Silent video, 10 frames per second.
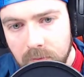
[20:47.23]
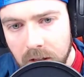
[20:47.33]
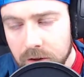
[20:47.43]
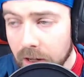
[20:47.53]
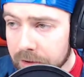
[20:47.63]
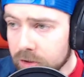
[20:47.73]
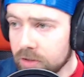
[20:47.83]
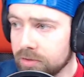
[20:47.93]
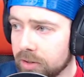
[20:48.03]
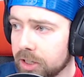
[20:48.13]
So that was just a
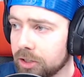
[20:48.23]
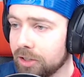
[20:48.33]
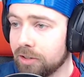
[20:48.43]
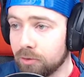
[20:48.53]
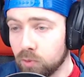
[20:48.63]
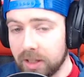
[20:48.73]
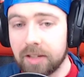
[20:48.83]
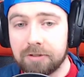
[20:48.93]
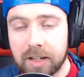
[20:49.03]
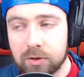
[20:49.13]
very good, really
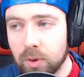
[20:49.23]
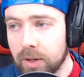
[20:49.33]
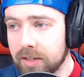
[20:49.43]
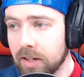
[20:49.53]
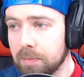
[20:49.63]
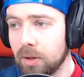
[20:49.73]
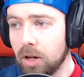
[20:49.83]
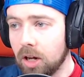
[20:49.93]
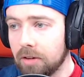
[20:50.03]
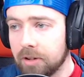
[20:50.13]
fast forward example
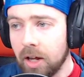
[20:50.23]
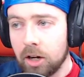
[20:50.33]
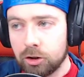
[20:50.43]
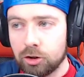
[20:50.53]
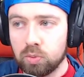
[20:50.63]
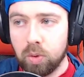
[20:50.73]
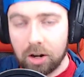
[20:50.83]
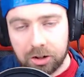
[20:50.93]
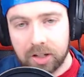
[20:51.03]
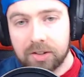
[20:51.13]
of just
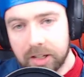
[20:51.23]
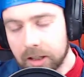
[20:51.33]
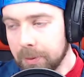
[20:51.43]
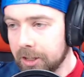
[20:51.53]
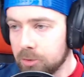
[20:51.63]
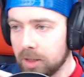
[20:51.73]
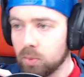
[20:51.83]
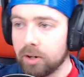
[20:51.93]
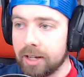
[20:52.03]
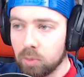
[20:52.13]
watching his heal management,
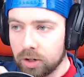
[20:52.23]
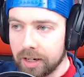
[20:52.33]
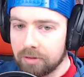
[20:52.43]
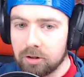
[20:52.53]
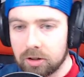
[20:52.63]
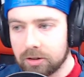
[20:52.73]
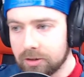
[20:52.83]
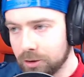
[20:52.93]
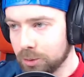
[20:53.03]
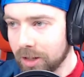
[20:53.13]
where he would never
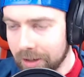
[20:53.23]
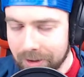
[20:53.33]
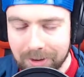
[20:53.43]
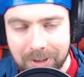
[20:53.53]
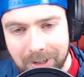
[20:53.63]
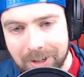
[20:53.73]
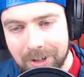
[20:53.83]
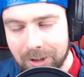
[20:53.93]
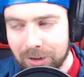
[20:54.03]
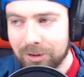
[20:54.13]
do like
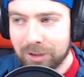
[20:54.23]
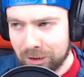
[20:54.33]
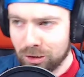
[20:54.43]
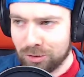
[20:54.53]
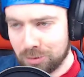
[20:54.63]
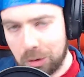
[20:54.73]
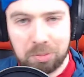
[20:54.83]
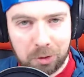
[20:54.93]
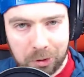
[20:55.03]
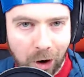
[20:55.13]
the
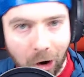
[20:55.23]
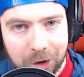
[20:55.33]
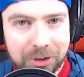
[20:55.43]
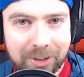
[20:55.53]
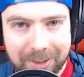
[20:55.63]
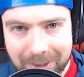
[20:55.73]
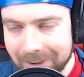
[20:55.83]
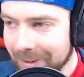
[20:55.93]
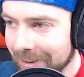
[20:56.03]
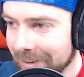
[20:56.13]
Scriblord Arctic,
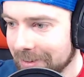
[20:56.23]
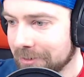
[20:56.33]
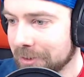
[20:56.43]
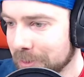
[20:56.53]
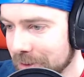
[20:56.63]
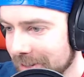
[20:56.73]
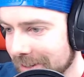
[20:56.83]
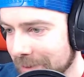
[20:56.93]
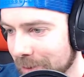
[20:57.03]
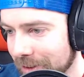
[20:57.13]
what was his name?